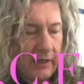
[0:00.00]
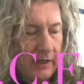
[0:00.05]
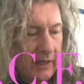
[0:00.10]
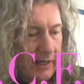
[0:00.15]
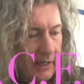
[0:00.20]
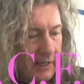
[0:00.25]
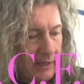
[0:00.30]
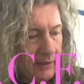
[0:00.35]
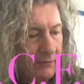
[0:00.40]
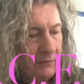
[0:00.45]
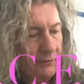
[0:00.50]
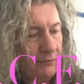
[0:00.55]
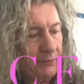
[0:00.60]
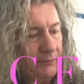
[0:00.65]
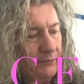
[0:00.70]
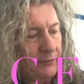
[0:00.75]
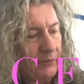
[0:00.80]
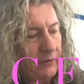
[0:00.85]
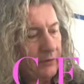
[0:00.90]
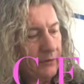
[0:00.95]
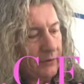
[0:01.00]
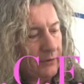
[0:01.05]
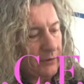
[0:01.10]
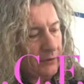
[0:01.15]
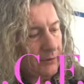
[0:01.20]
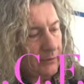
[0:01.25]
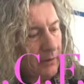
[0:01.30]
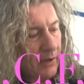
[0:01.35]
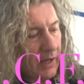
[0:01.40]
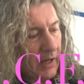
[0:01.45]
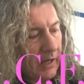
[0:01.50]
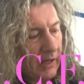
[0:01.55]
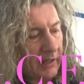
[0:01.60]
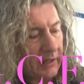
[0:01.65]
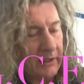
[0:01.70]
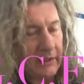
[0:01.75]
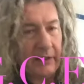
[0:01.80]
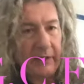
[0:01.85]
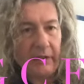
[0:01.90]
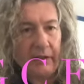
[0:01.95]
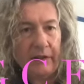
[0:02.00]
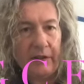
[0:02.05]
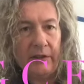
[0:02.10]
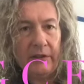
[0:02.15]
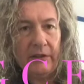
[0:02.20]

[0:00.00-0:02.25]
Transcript: F, A,